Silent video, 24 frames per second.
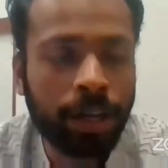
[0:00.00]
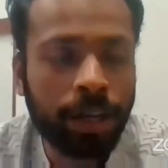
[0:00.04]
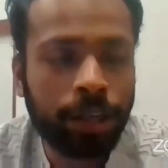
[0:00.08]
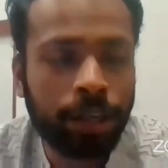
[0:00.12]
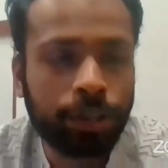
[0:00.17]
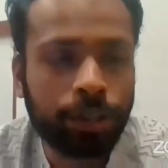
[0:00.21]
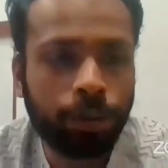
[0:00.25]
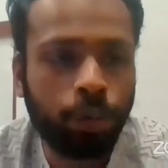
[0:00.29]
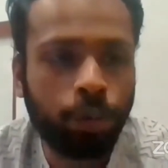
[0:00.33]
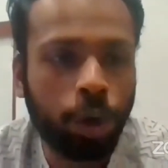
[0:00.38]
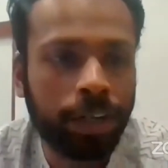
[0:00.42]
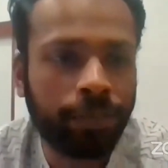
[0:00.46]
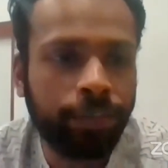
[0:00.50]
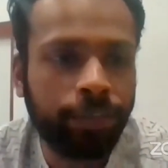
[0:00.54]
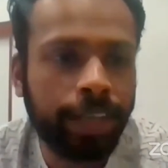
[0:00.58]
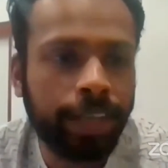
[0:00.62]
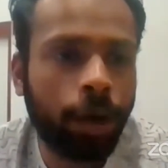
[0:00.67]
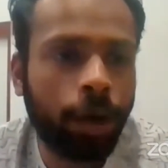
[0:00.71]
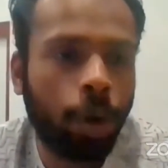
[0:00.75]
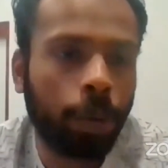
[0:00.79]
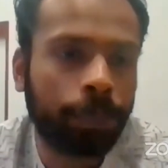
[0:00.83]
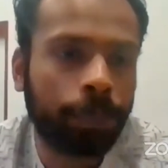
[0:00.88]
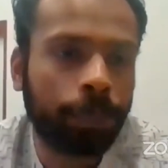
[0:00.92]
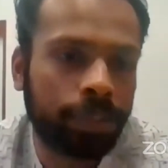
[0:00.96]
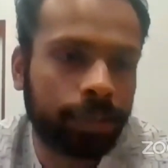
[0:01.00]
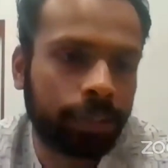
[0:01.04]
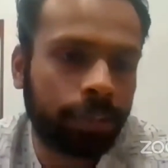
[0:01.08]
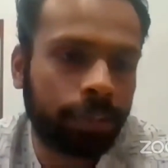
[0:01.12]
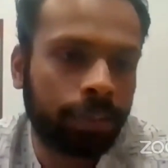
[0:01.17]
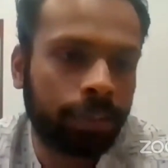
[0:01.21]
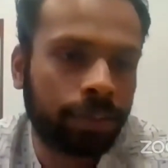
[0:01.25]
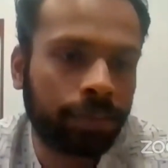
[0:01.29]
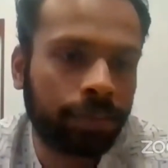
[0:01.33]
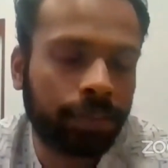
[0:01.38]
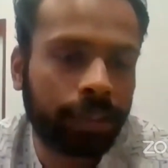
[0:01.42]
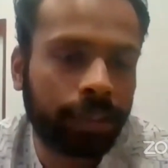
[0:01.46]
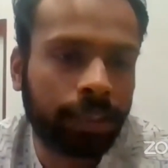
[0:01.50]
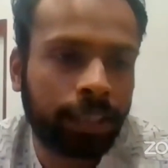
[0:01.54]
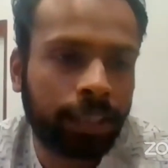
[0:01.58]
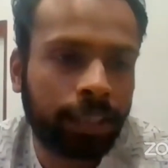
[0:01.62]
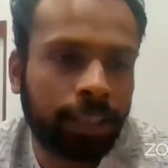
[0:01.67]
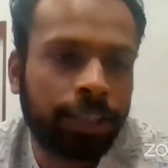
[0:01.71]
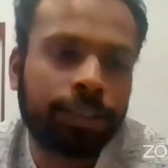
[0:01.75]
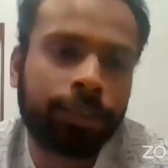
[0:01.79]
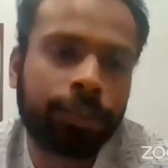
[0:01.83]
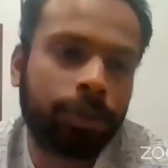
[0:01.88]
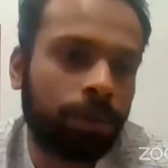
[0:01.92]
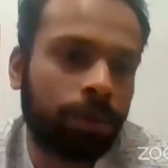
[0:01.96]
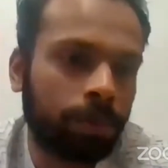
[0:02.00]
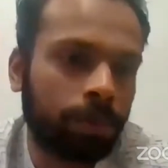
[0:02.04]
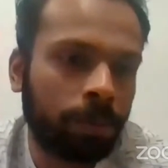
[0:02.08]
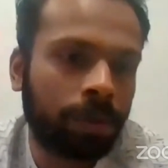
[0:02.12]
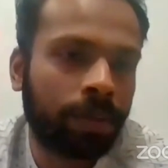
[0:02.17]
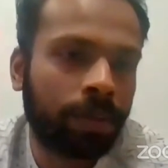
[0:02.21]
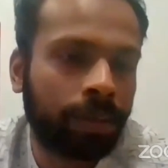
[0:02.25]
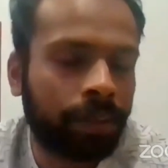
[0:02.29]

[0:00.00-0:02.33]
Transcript: So what we observed, so